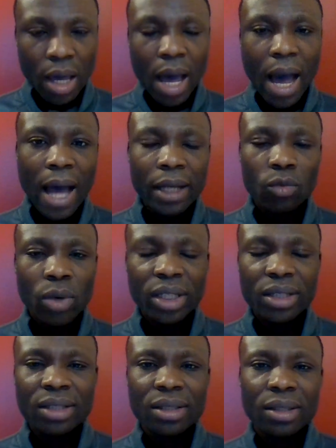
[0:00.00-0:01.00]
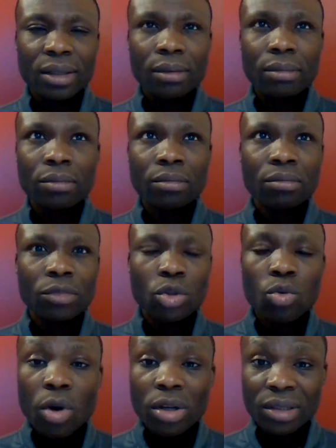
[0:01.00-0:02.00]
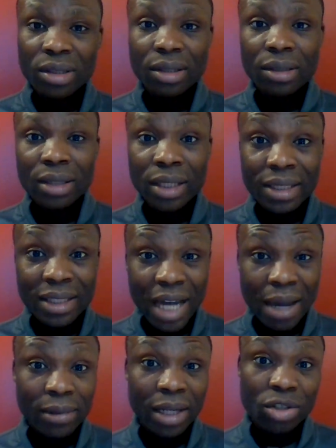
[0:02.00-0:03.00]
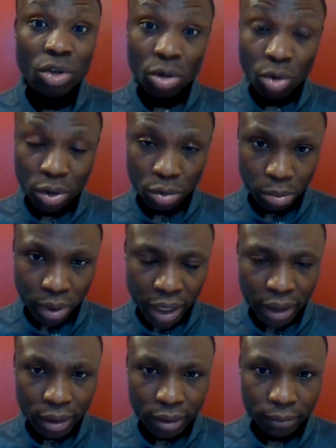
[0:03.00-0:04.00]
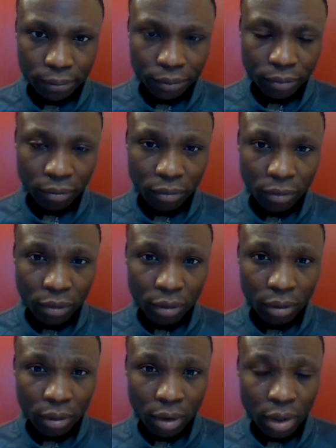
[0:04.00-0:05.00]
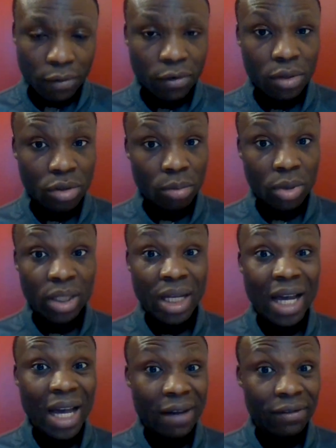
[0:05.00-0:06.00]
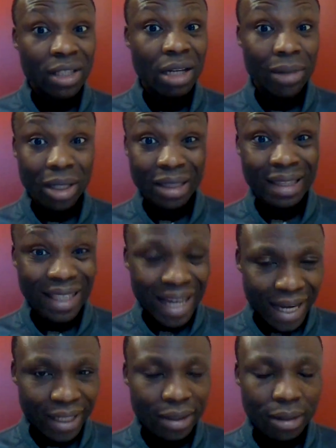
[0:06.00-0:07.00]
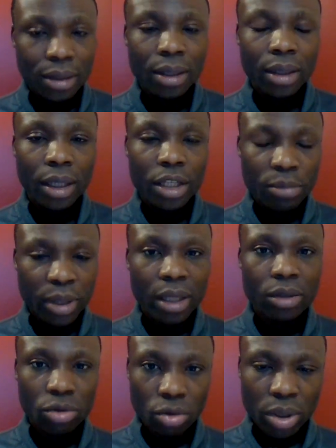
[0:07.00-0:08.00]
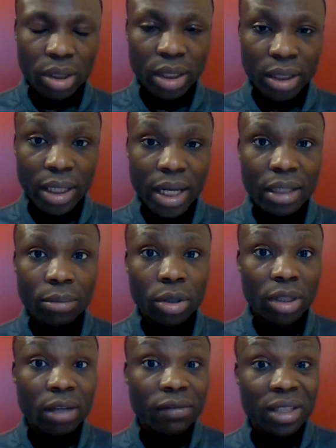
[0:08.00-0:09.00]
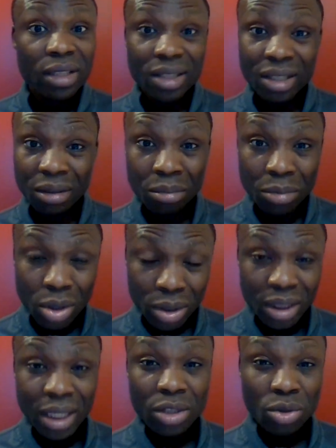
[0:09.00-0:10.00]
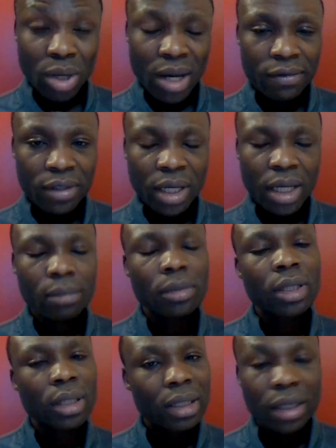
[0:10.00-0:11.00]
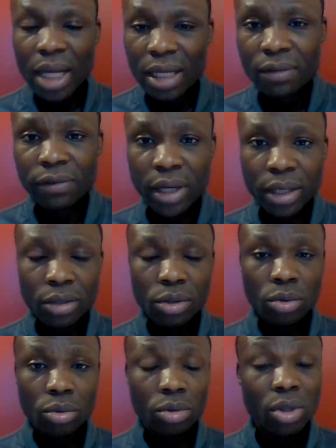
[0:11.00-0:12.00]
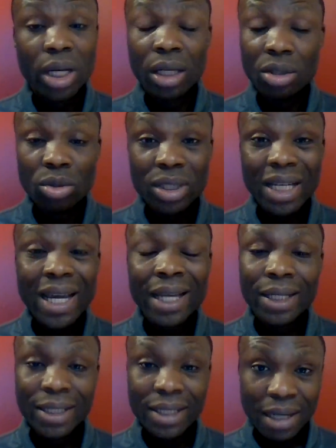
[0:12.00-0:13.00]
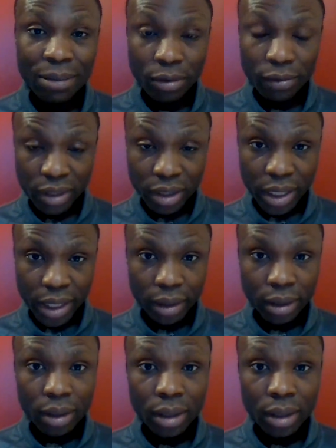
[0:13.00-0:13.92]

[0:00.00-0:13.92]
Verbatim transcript: and when it's towards the time that you're going to bed if you're somebody that have time at night it's better to do it at night but if it is in the morning that you have time that's fine too you can do it any time of the day